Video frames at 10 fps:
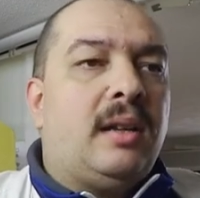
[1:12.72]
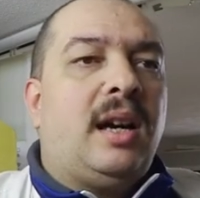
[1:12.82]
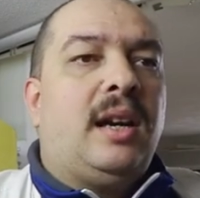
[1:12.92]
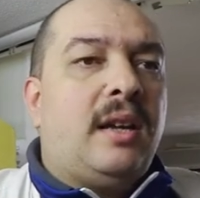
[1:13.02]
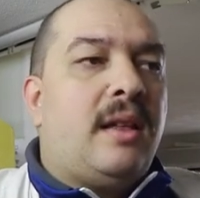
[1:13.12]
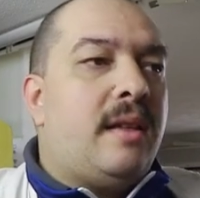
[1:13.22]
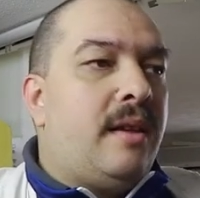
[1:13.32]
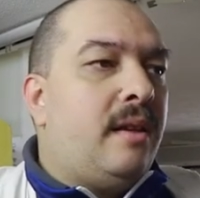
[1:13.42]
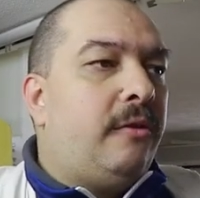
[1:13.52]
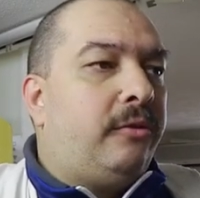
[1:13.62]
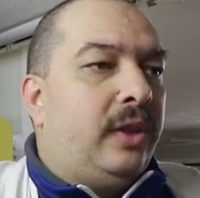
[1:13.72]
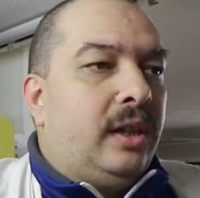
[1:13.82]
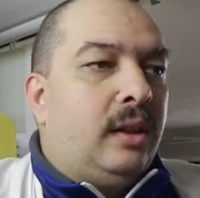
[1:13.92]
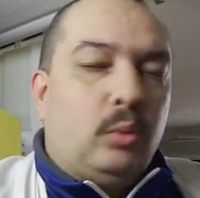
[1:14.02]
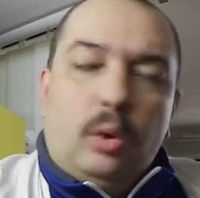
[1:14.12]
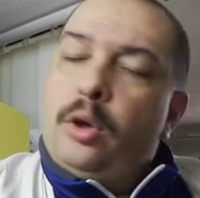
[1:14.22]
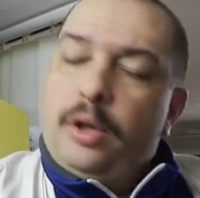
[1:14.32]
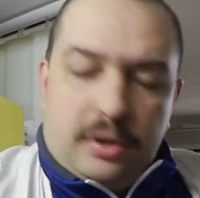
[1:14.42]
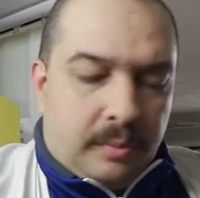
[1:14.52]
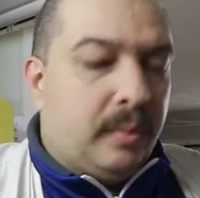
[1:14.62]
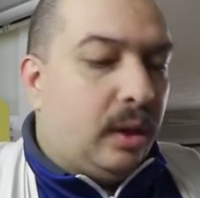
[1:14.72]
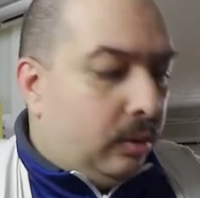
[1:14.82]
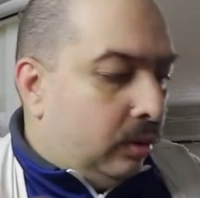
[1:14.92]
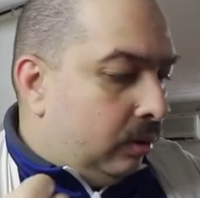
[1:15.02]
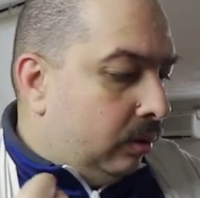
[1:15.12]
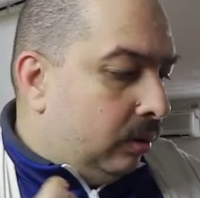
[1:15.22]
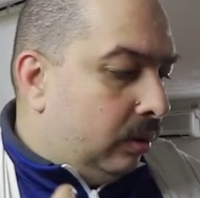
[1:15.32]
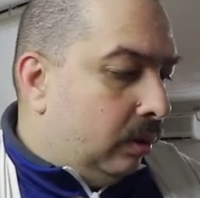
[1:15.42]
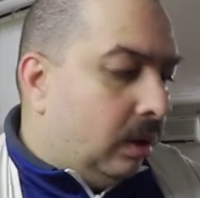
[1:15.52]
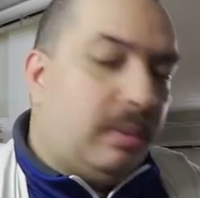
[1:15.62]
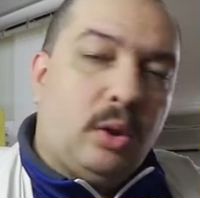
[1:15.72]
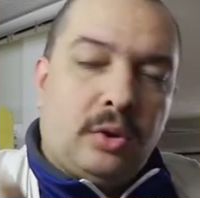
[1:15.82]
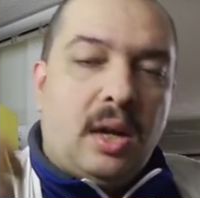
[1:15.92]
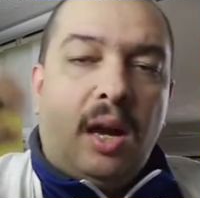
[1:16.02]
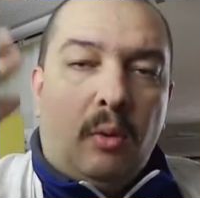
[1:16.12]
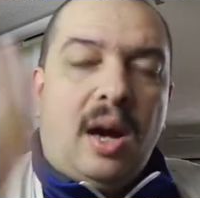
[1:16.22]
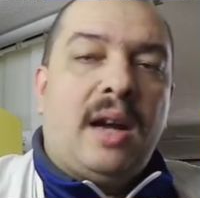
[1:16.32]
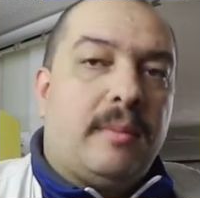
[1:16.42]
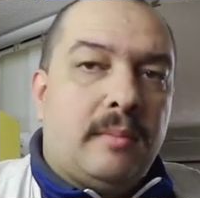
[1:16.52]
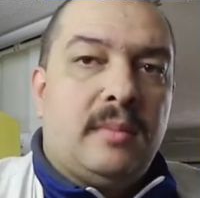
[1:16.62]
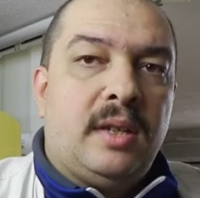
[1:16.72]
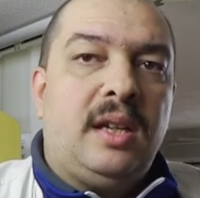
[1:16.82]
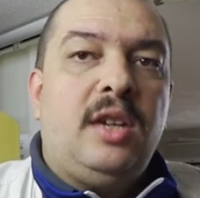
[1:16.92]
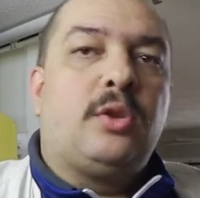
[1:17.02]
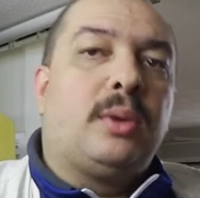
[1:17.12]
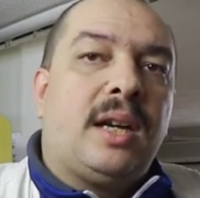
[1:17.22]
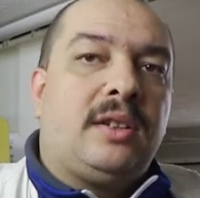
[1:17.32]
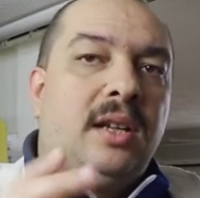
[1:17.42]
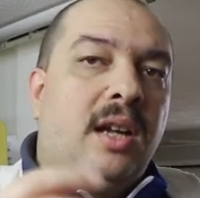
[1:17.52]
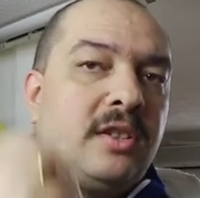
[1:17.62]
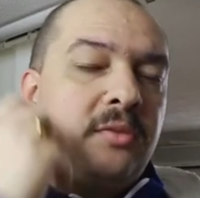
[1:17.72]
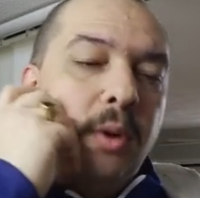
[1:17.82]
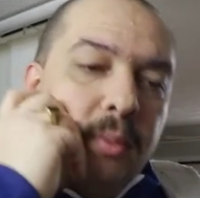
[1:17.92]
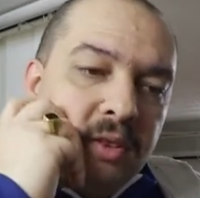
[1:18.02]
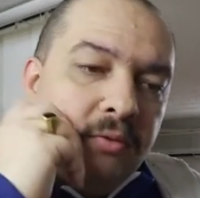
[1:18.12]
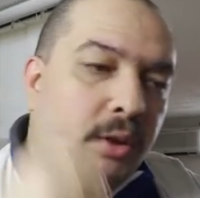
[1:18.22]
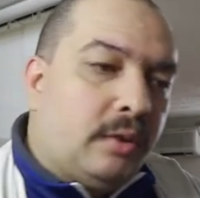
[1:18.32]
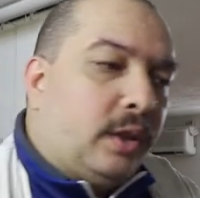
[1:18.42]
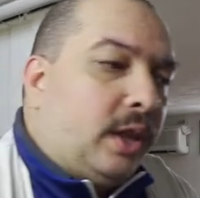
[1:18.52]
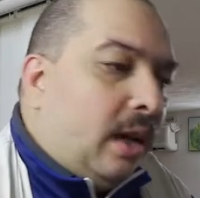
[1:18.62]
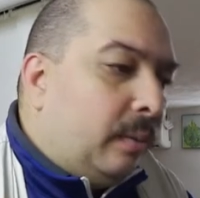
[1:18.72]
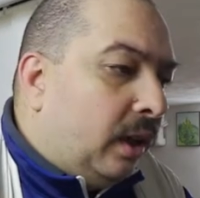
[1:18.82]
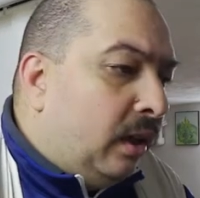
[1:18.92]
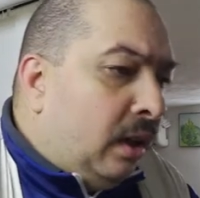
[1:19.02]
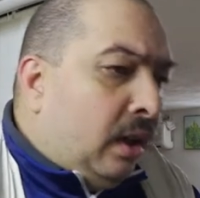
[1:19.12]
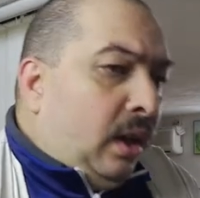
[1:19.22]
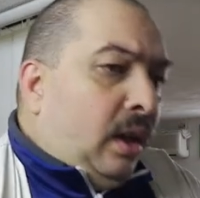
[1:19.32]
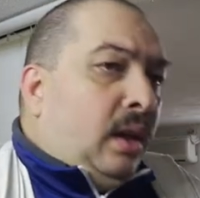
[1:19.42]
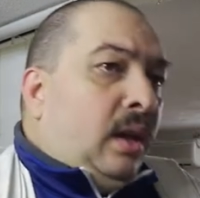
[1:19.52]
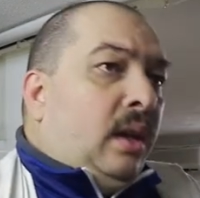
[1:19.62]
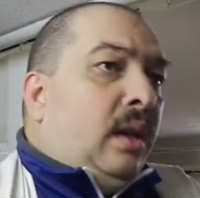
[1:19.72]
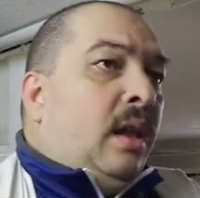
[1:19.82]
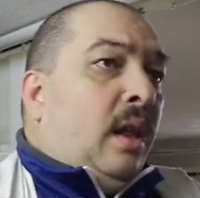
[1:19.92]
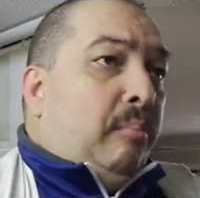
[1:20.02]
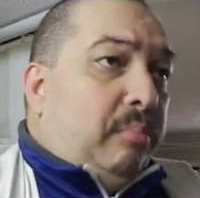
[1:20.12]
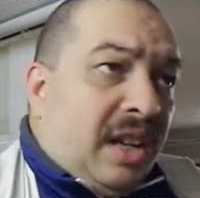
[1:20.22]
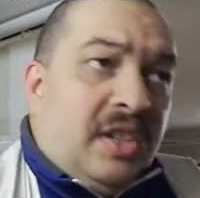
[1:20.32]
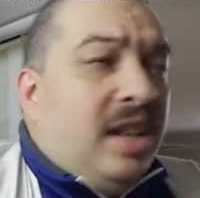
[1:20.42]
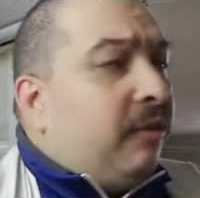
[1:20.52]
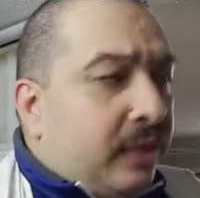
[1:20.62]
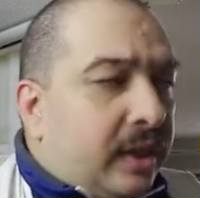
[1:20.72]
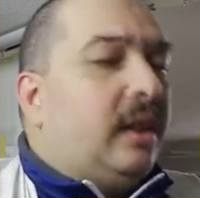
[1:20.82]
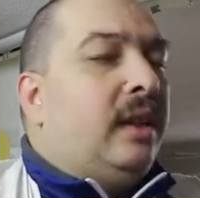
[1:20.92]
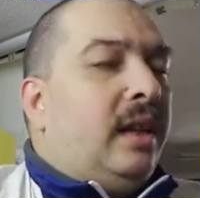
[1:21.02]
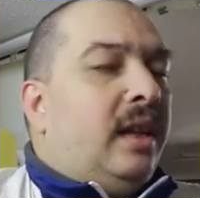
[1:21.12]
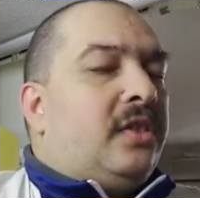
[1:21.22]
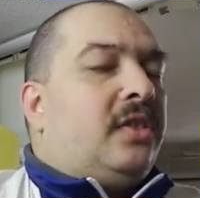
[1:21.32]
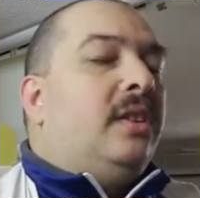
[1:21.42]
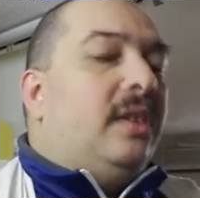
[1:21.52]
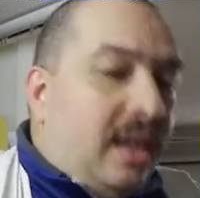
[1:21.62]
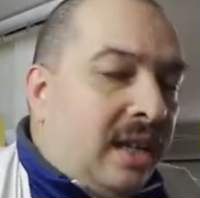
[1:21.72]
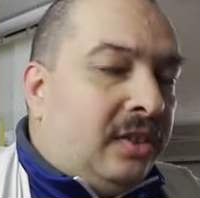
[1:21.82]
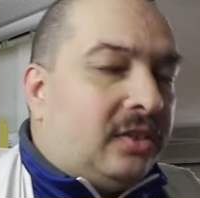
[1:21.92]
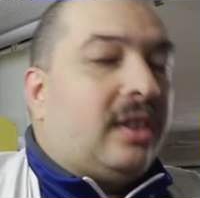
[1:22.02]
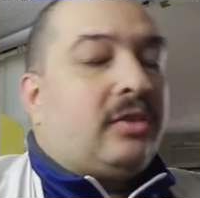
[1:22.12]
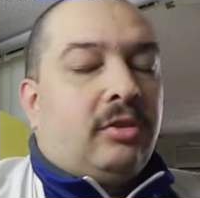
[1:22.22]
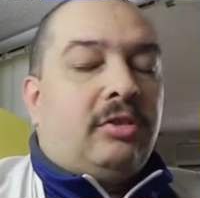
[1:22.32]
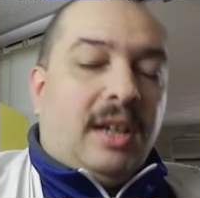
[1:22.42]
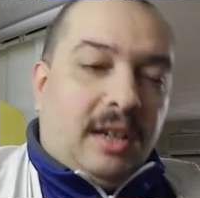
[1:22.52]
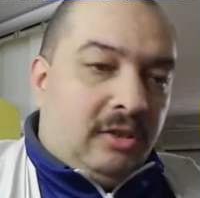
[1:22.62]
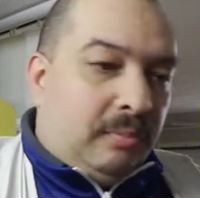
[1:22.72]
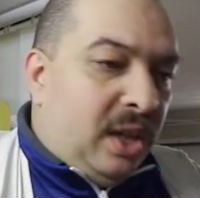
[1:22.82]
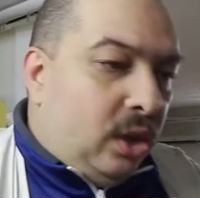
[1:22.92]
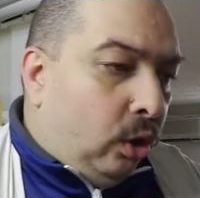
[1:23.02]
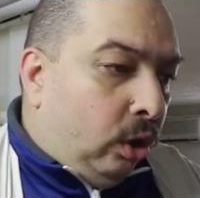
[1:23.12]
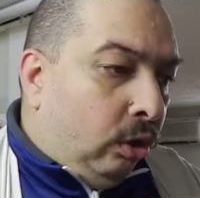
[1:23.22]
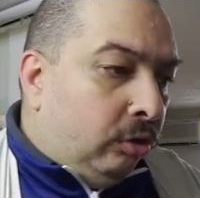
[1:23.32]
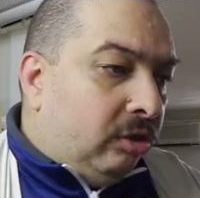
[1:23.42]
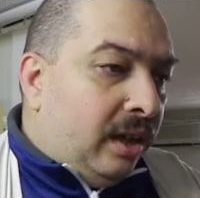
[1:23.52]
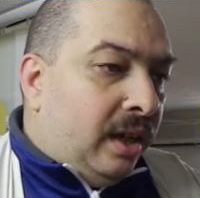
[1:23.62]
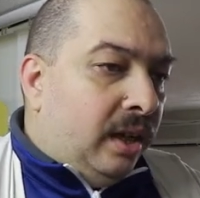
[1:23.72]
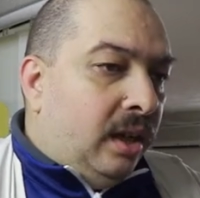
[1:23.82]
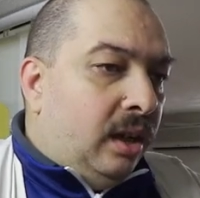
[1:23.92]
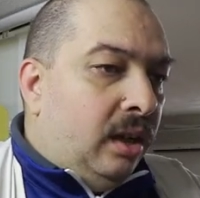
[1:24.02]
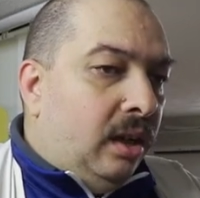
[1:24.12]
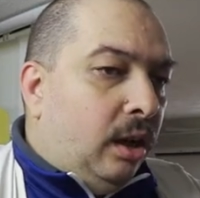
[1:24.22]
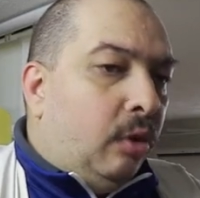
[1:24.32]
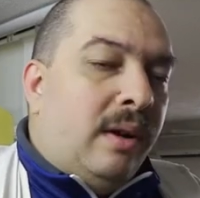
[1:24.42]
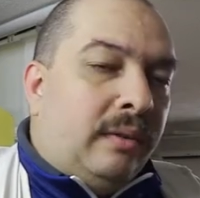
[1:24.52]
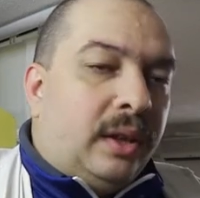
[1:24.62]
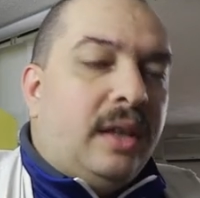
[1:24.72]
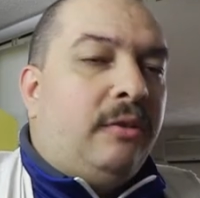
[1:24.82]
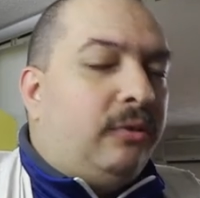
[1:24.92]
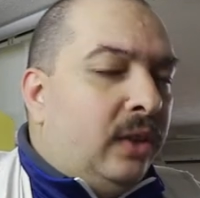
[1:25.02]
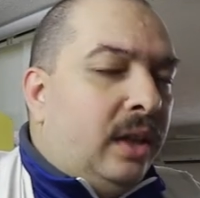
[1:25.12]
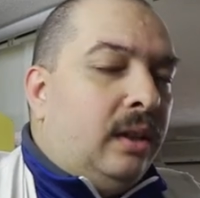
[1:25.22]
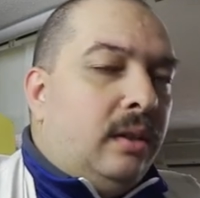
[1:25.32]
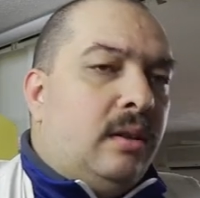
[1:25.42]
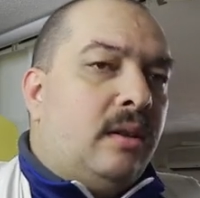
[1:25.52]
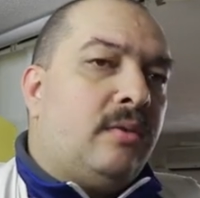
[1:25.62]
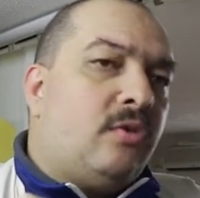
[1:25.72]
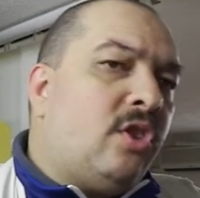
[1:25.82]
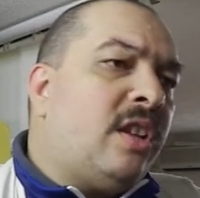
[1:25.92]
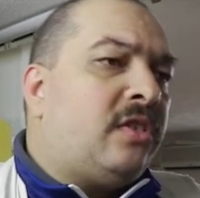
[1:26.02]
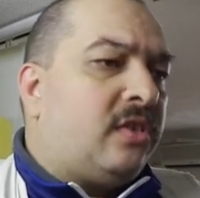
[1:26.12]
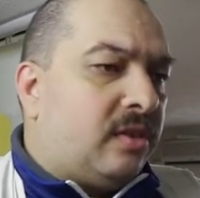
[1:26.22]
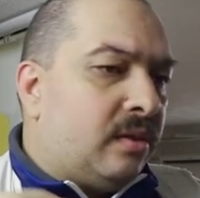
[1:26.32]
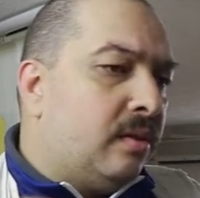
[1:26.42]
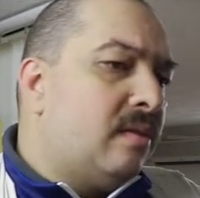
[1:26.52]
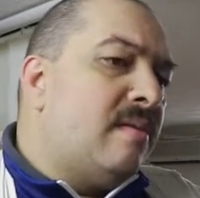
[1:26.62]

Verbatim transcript: I feel worried uh, about how I'm interacting at this moment in front of a camera. But definitely it's a nice exercise because I, however, I feel uh, just uh,